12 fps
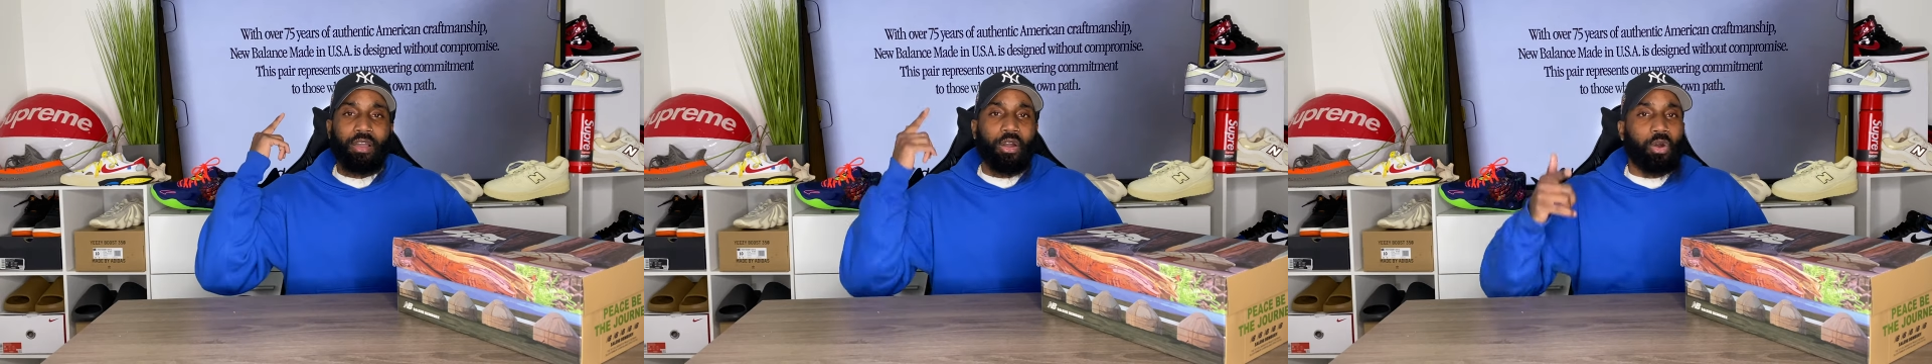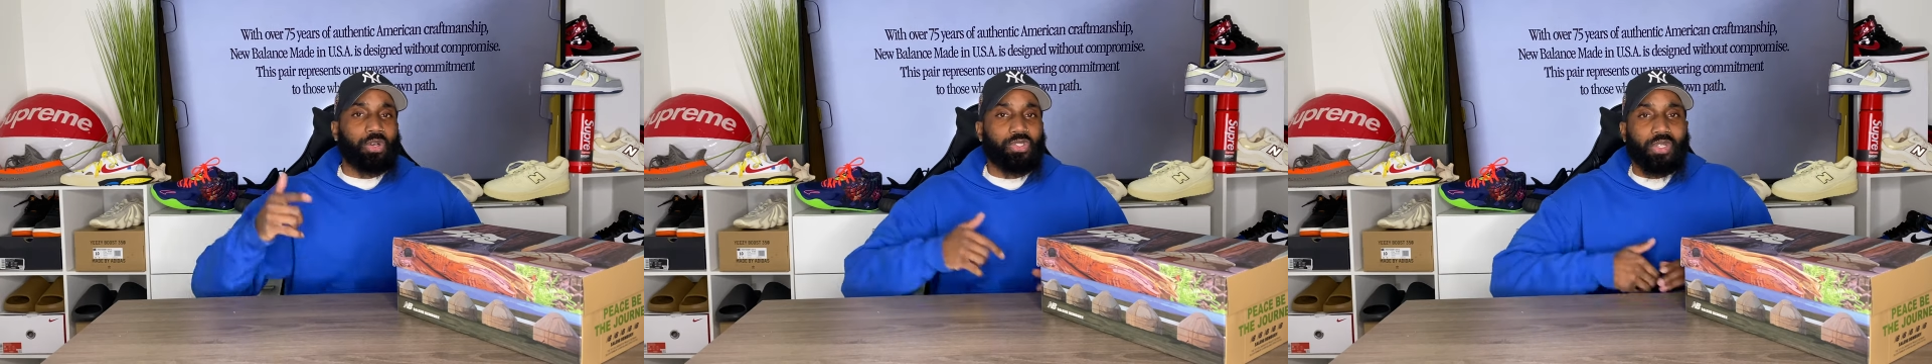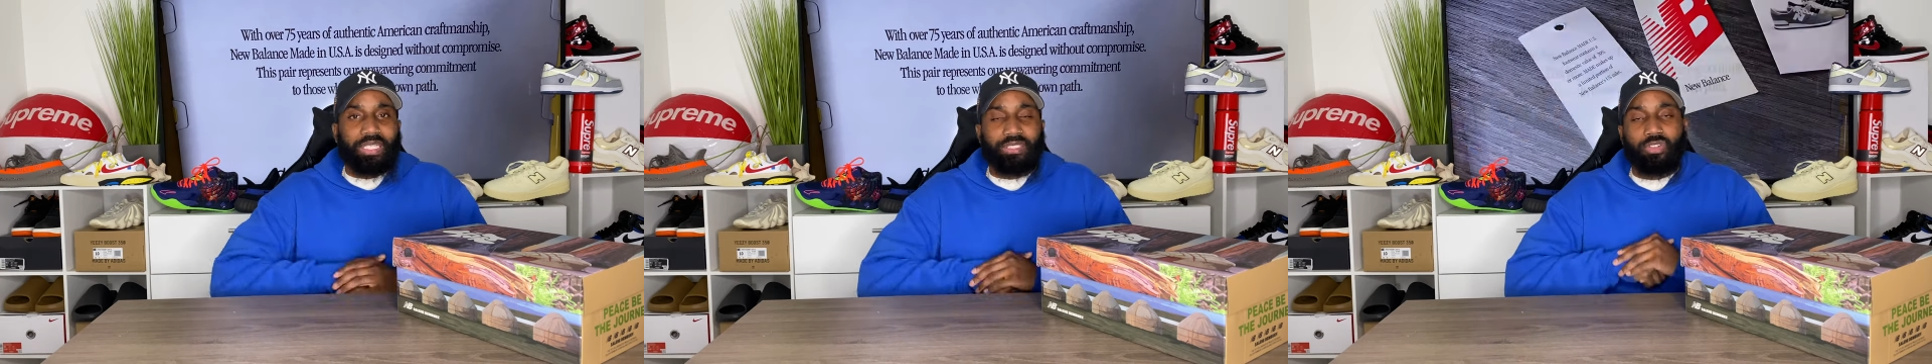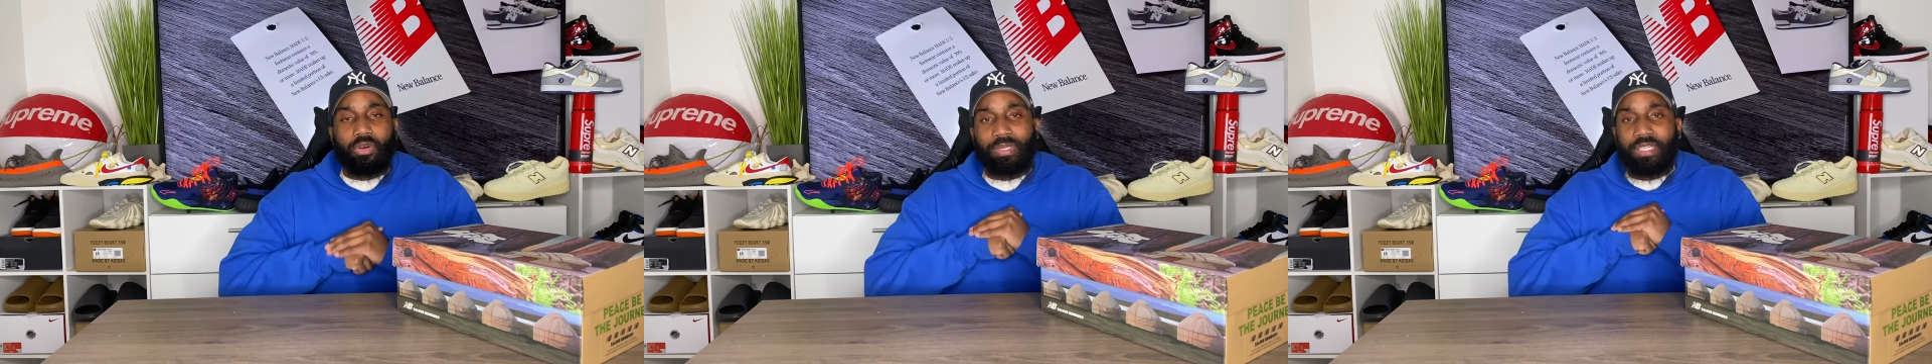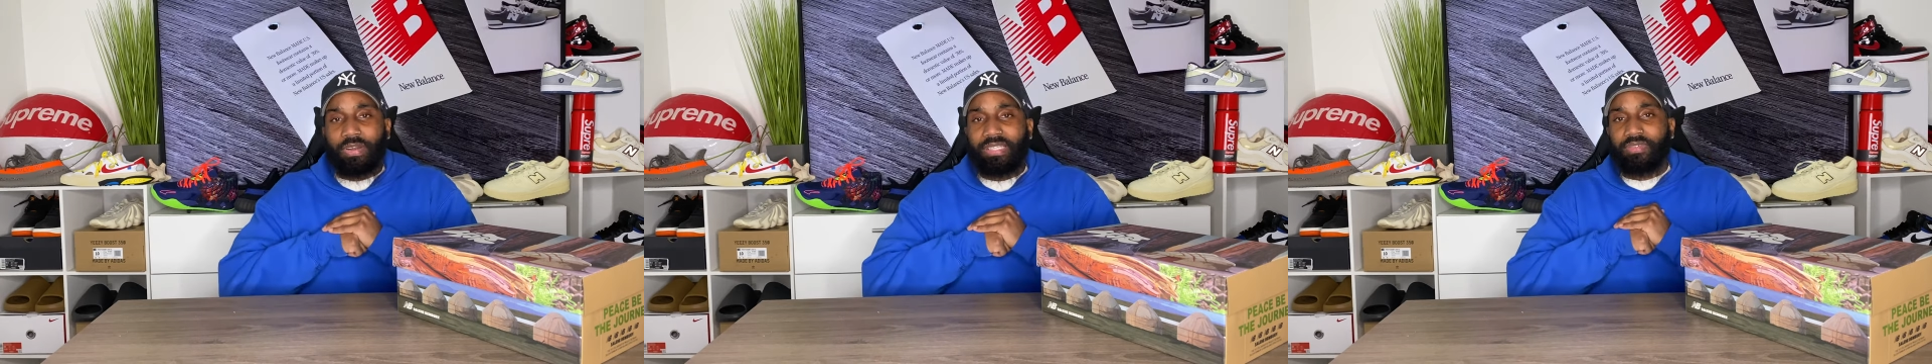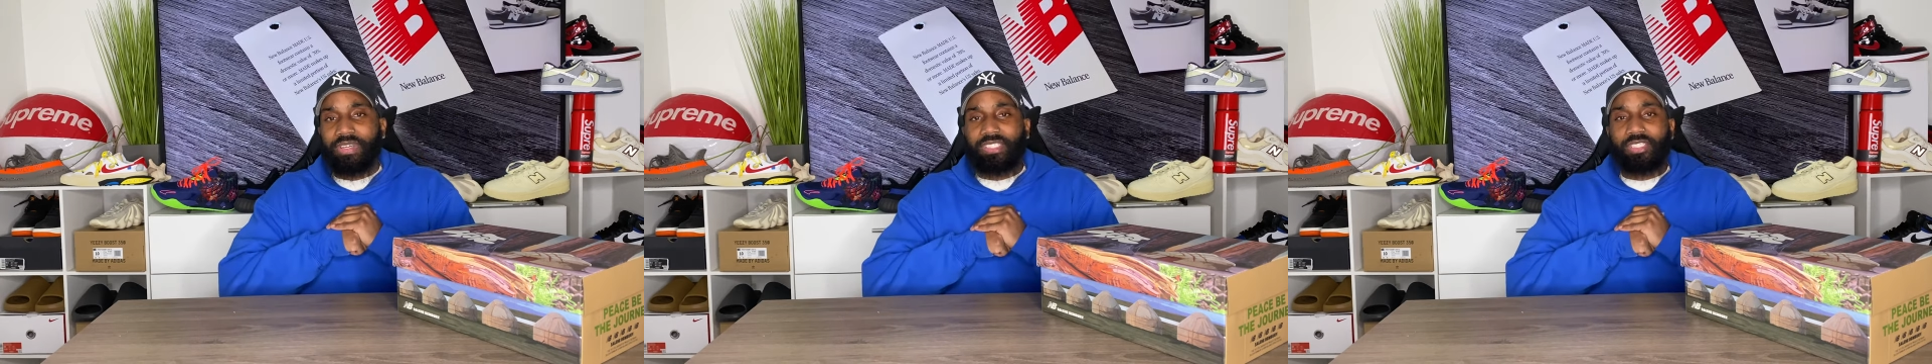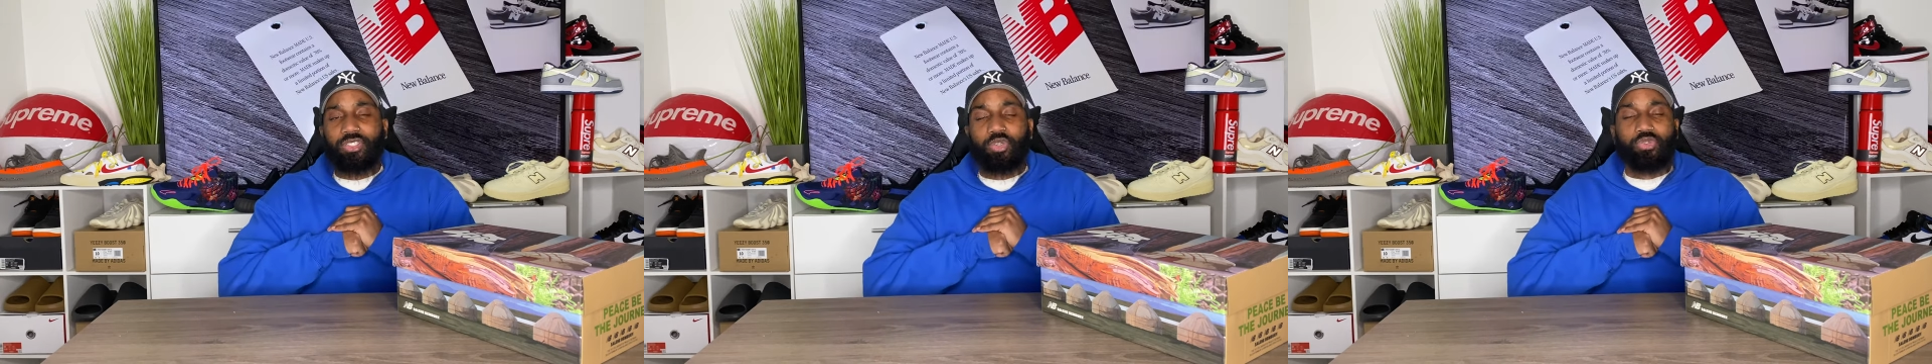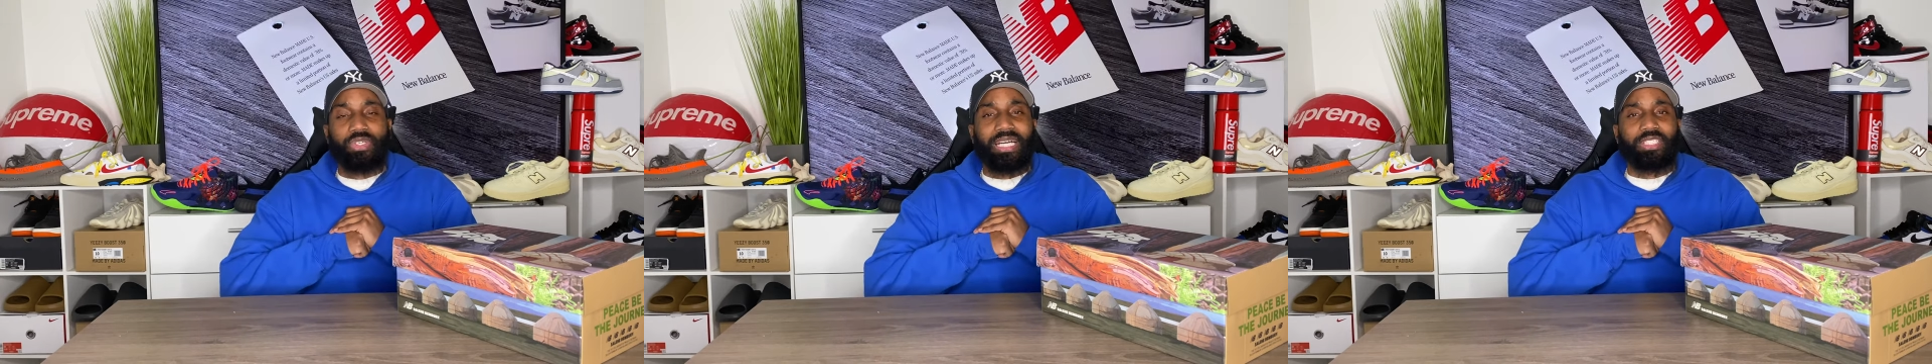Also, lets you know I'm in the right direction and
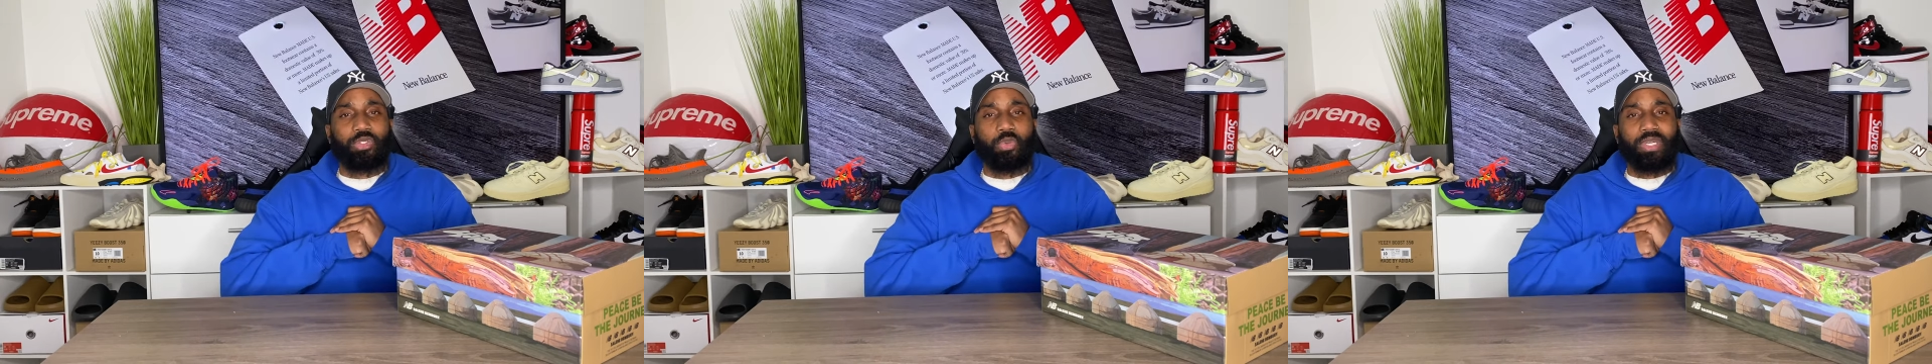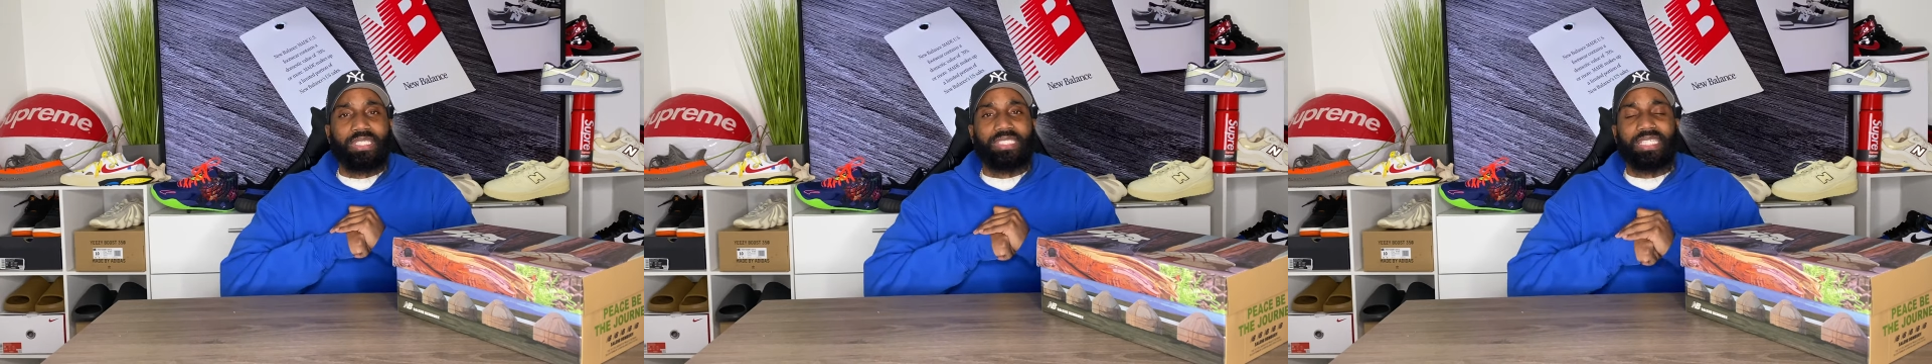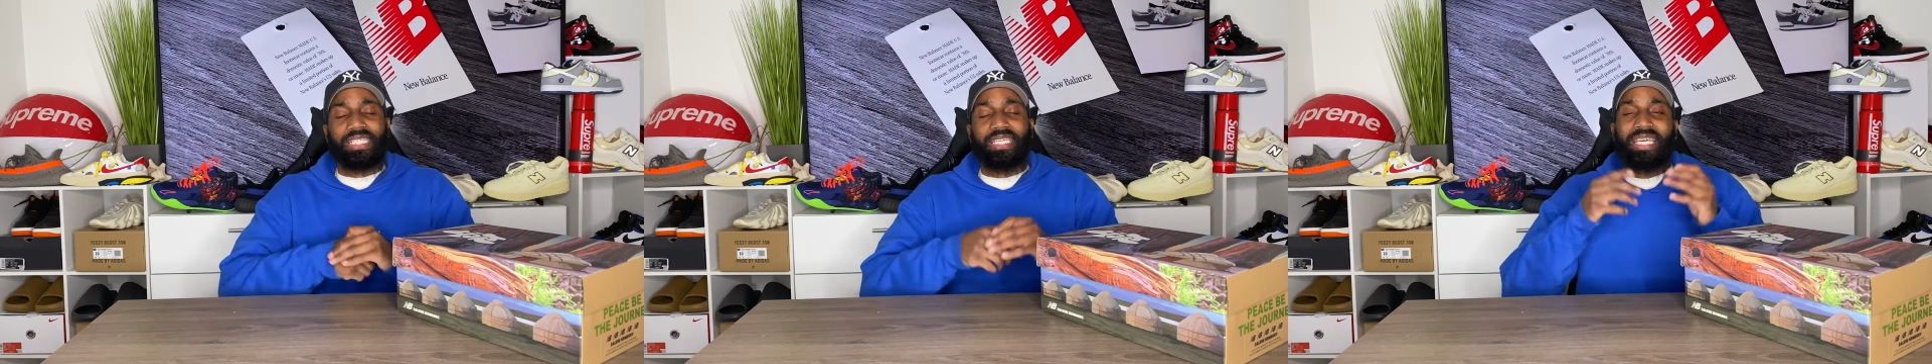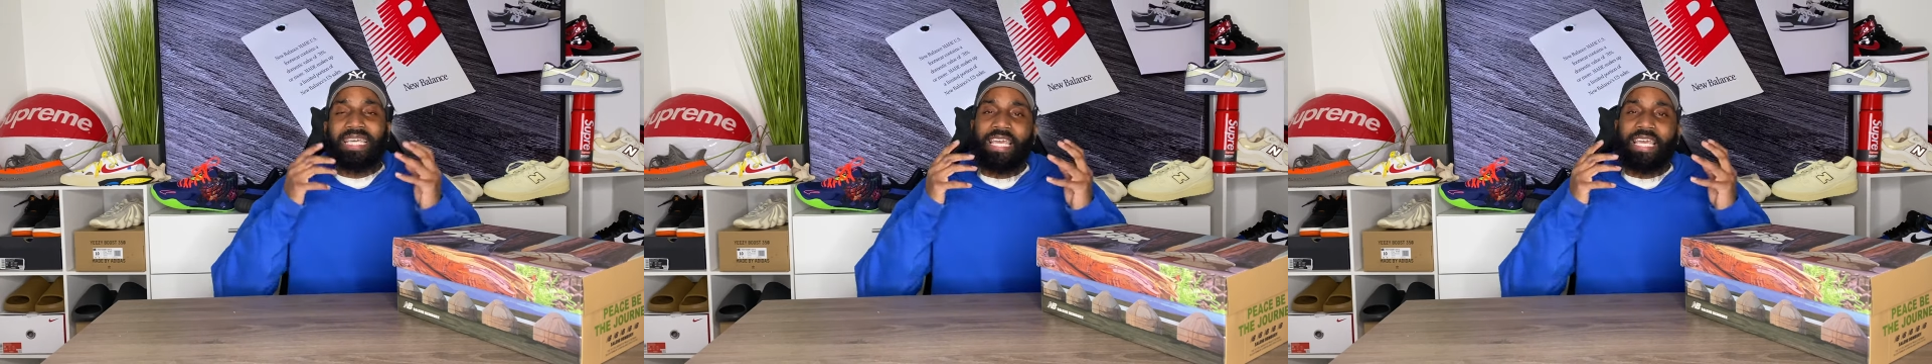showing you guys what you want to see.